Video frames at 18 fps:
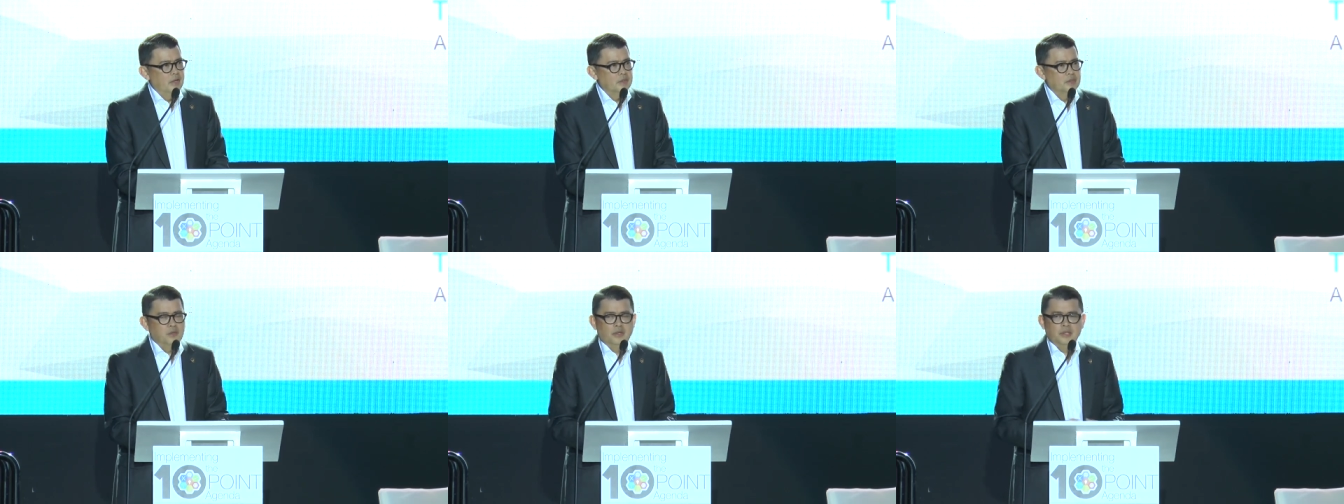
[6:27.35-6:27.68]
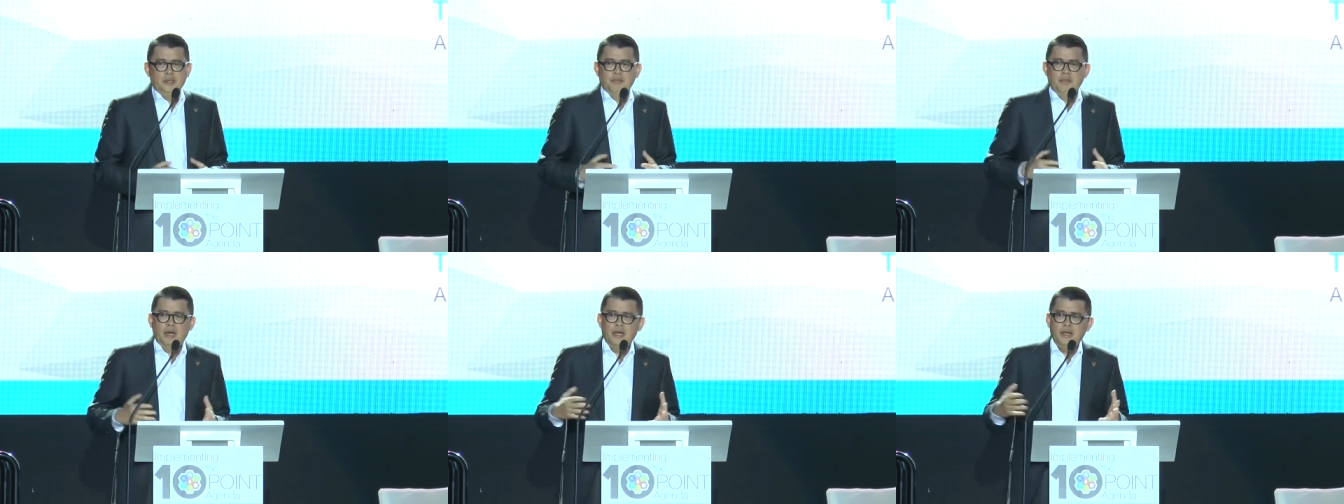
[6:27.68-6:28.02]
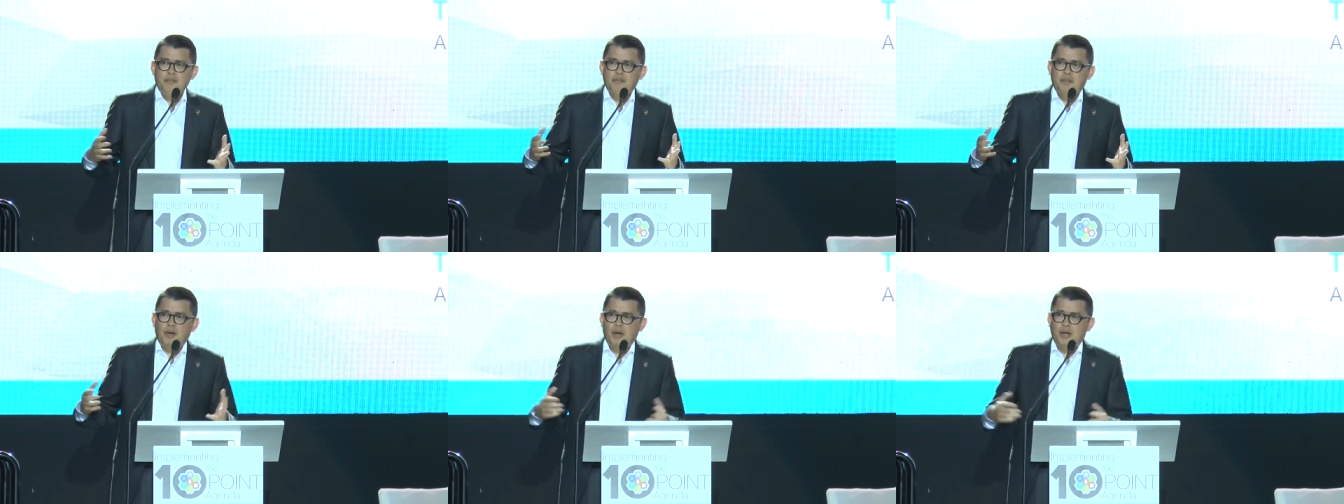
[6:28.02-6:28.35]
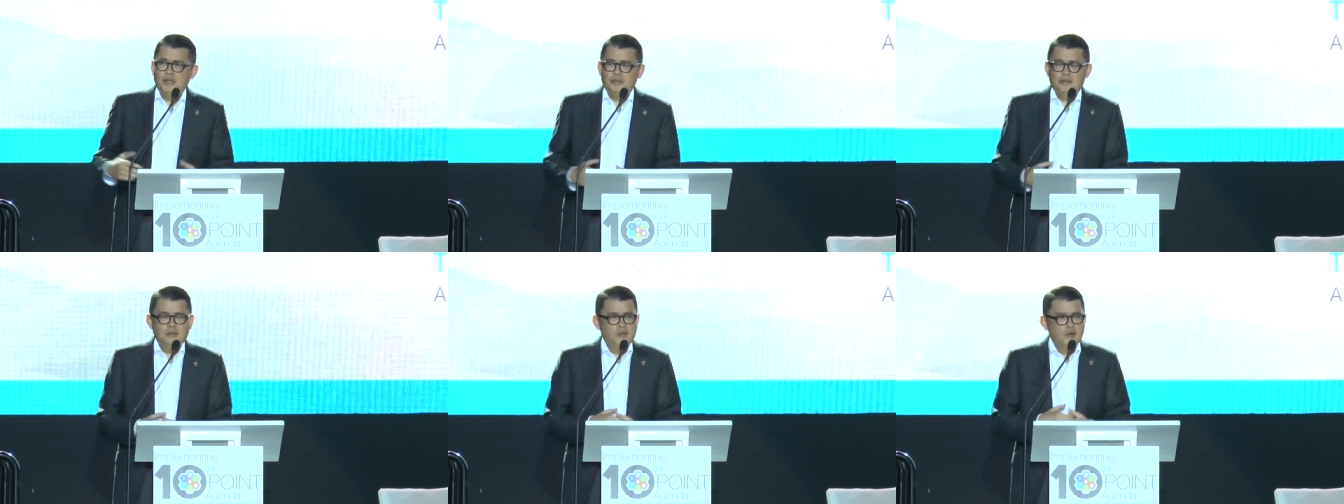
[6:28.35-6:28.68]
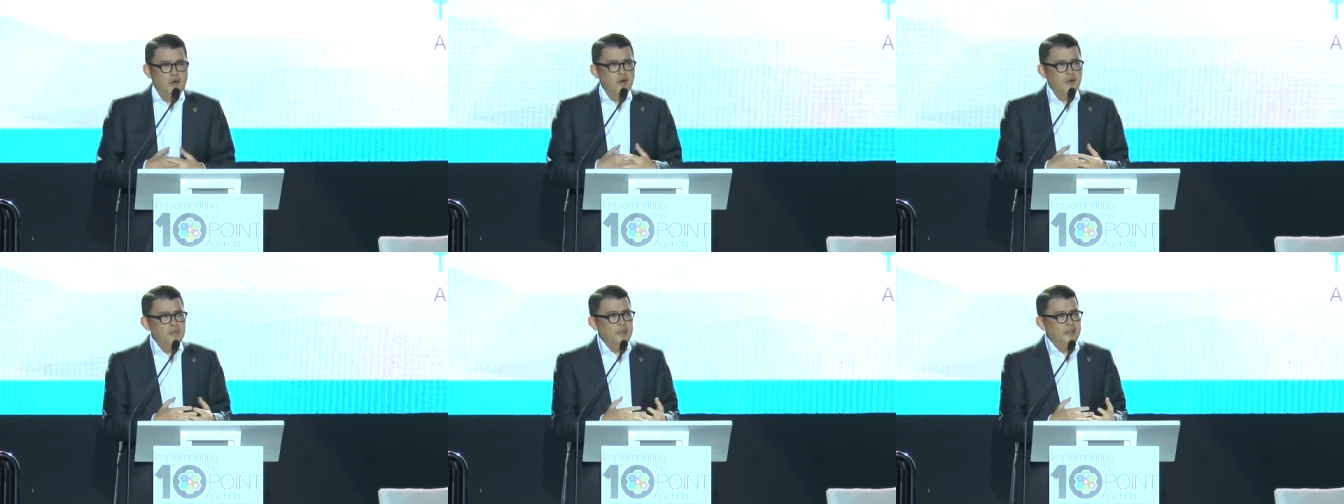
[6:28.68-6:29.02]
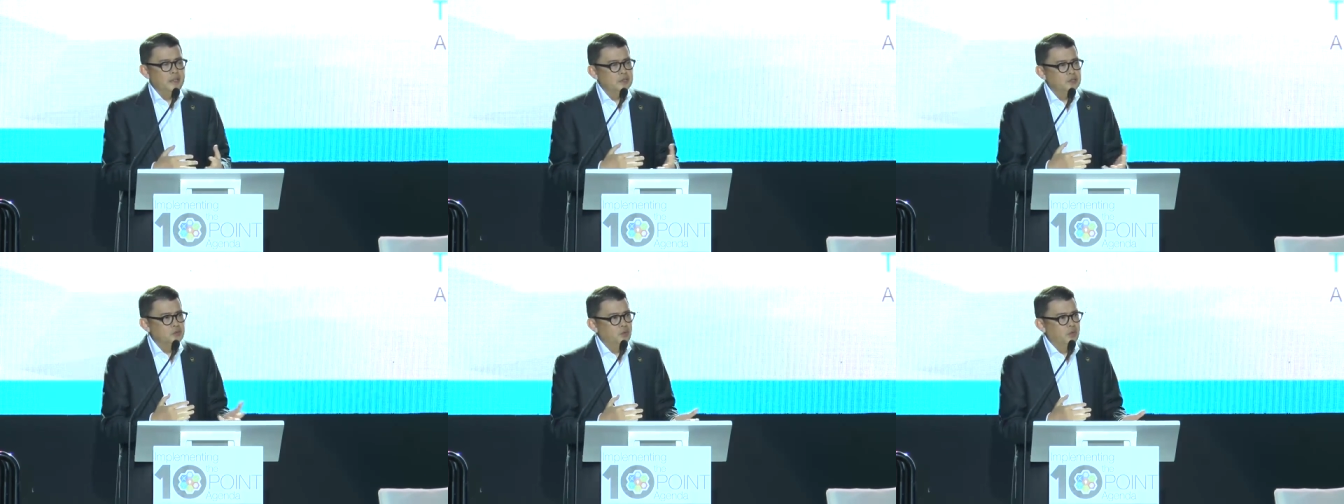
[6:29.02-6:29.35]
So in the money part,
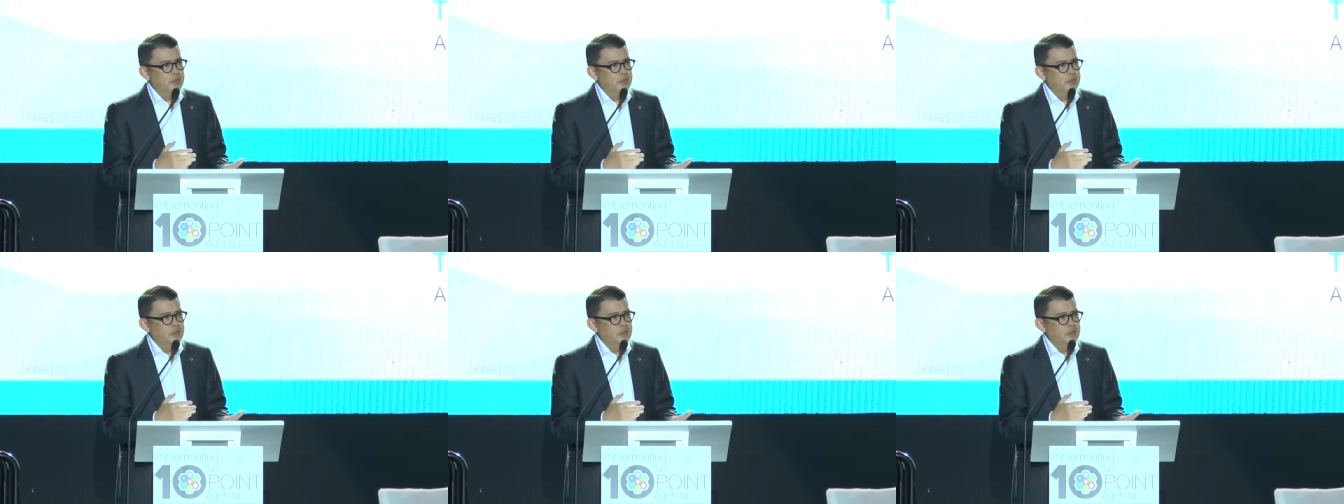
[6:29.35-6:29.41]
government is